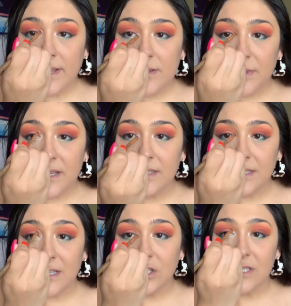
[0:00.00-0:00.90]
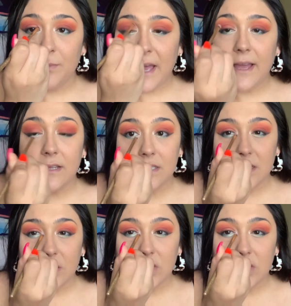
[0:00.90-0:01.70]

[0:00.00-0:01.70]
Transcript: because they just pack such